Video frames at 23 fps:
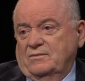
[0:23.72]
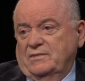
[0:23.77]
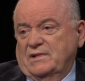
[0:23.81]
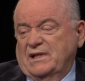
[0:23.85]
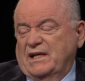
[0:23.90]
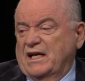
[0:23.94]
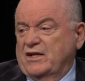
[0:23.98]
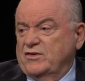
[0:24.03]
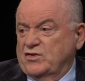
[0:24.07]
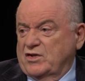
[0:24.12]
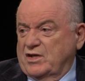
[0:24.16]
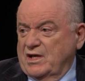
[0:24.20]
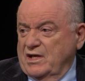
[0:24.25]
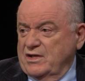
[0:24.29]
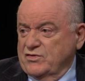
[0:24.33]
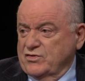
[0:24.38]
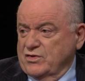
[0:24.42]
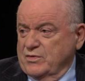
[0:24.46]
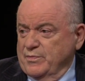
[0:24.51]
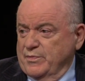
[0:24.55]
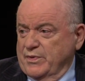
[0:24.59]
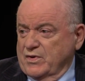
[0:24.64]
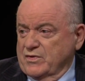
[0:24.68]
an
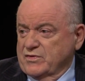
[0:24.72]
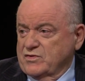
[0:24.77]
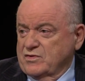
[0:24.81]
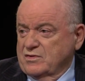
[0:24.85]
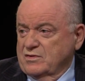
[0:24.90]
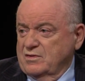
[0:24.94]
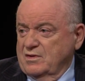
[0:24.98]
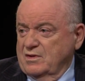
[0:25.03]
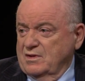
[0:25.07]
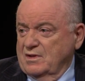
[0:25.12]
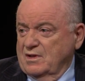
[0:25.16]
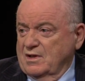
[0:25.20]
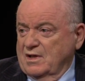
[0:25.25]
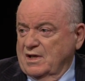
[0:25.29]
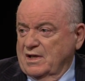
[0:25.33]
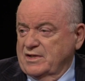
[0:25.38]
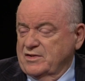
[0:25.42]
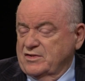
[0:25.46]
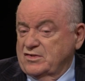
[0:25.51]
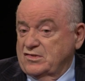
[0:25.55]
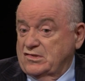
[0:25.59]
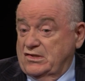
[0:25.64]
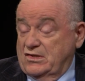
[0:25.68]
education person.
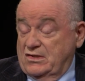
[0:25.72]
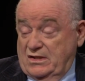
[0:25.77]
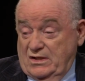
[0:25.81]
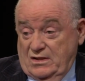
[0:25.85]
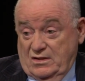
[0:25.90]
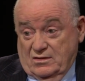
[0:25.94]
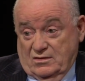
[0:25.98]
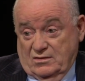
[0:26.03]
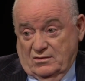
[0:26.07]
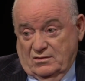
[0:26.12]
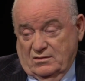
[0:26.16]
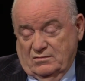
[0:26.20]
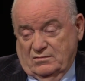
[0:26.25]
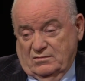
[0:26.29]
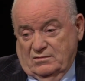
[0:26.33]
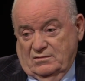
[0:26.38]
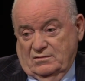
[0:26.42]
I still